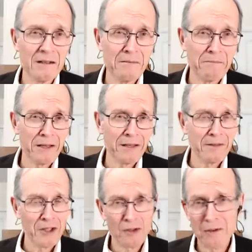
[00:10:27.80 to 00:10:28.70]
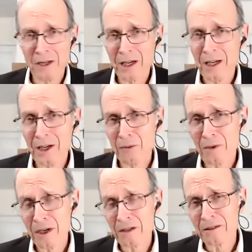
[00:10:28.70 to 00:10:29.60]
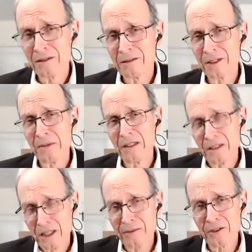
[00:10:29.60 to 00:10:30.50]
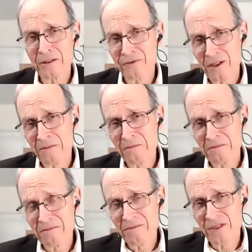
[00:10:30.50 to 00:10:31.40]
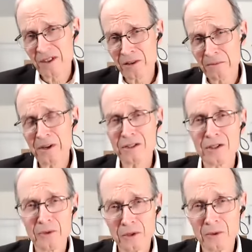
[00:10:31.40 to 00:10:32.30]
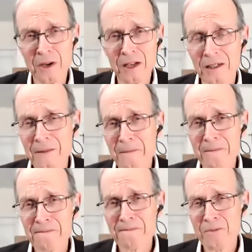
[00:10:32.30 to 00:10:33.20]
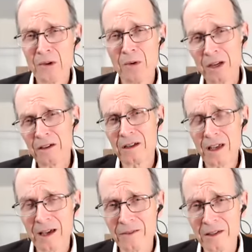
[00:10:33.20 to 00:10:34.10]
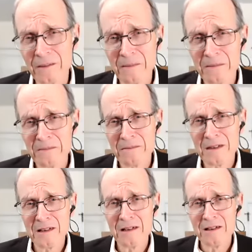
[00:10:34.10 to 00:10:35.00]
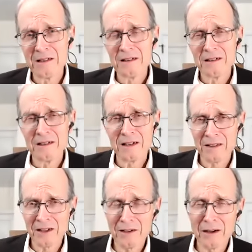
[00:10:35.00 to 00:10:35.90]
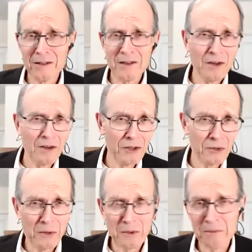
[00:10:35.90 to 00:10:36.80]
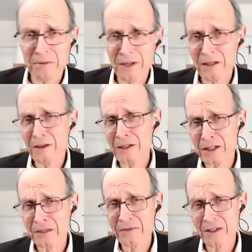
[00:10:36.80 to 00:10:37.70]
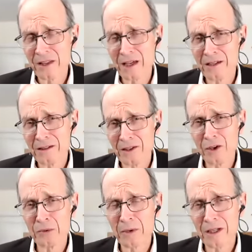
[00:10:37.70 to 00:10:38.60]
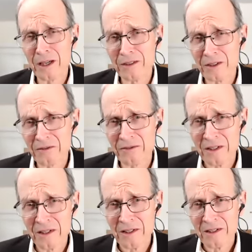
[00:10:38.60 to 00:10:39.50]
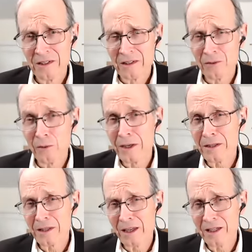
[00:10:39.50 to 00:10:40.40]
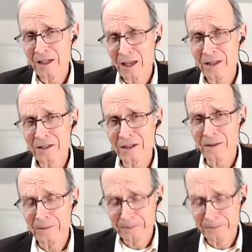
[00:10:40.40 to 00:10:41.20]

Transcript: But you and I want to be delivered from this oppressive world, right? We want to go to heaven. And I think God knows when we're praying earnestly for that and knows what kinds of ways that He can answer.